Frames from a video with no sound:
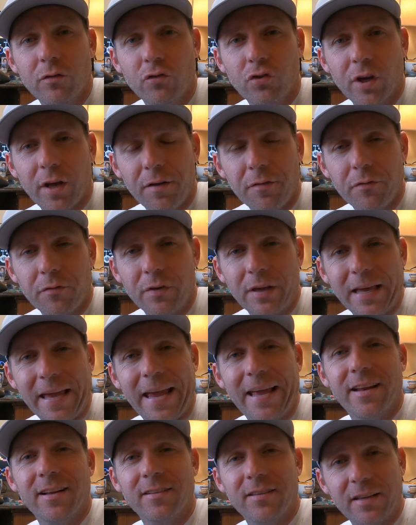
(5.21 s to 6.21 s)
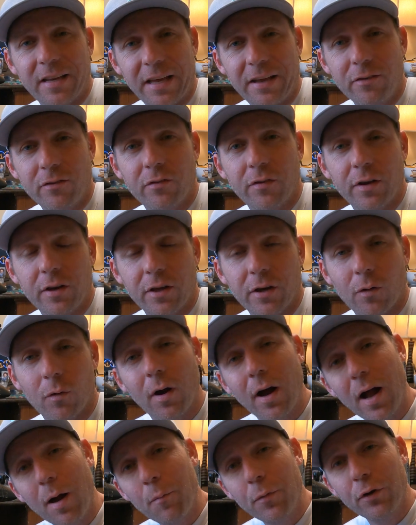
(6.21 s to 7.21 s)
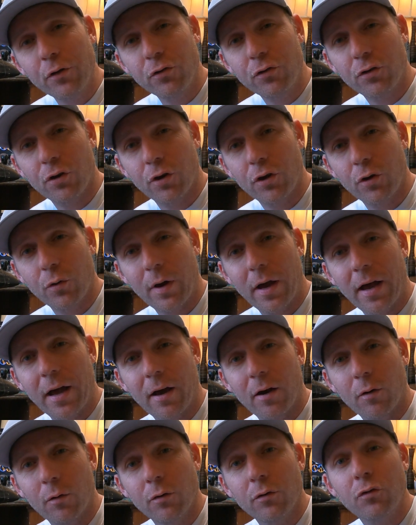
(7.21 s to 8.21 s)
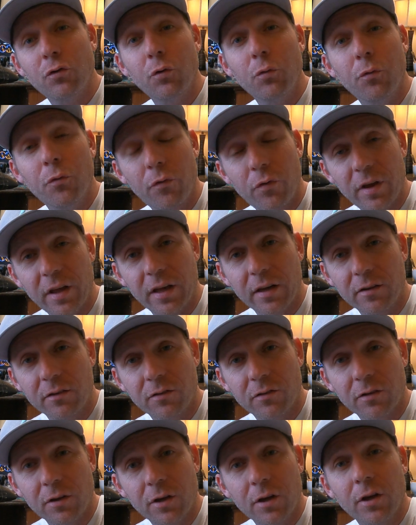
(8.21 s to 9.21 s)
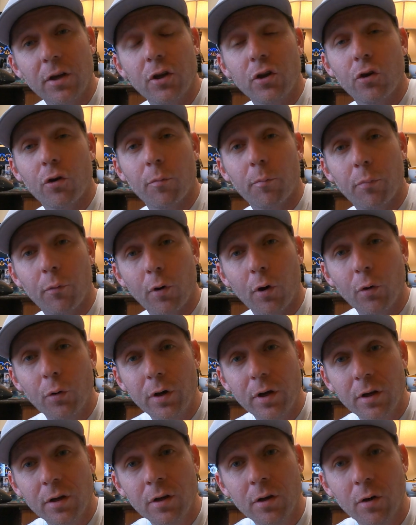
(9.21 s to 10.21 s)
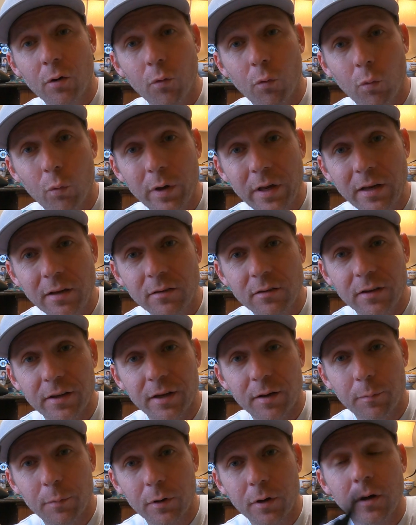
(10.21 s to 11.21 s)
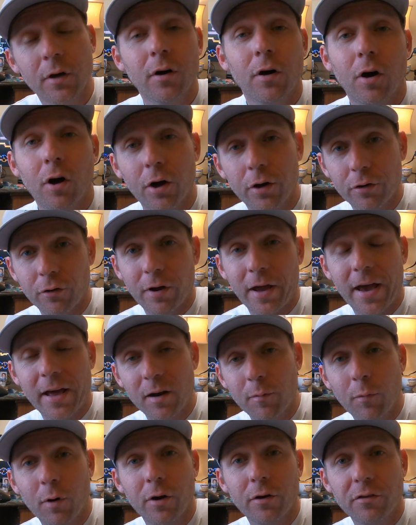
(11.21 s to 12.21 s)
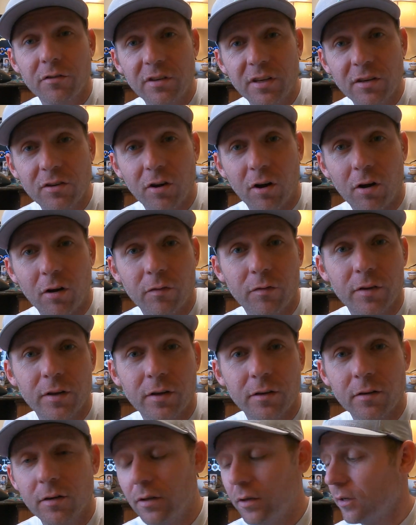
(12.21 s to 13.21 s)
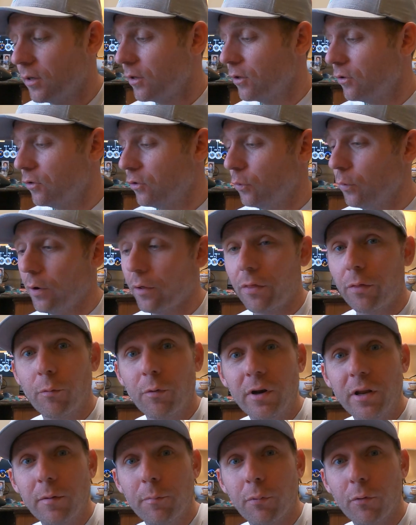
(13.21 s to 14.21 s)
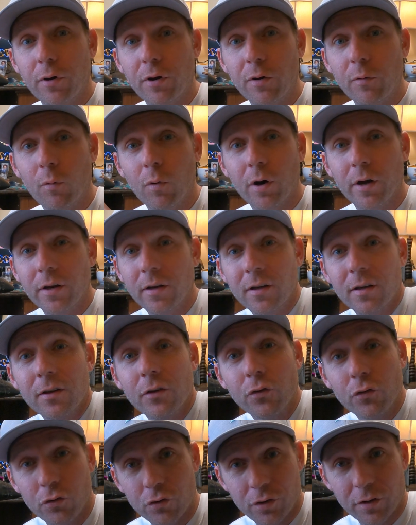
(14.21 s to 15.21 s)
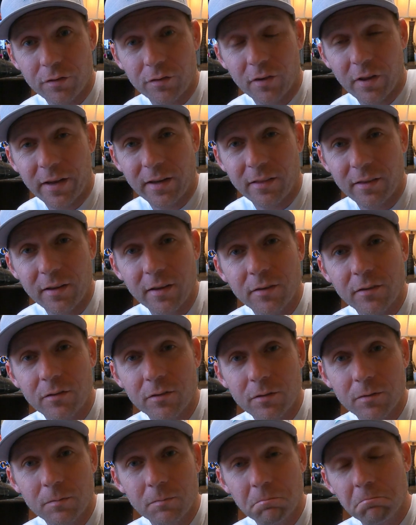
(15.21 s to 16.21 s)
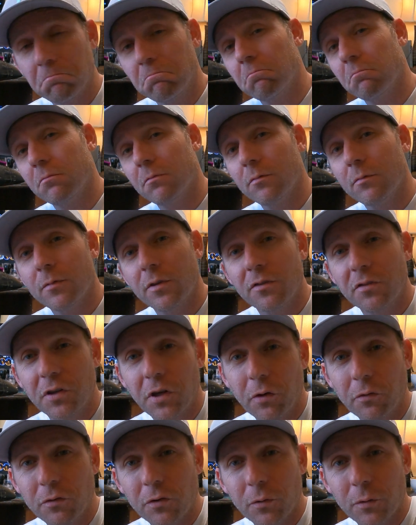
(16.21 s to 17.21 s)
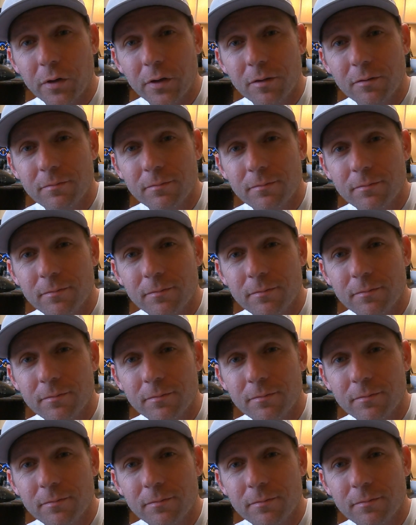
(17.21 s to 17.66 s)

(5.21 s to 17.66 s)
it's Jeff, and in today's video, I'm gonna show you how to fix your broken wingtip on your Atom RC Dolphin to a 3D printed one just like this. Let's go do it.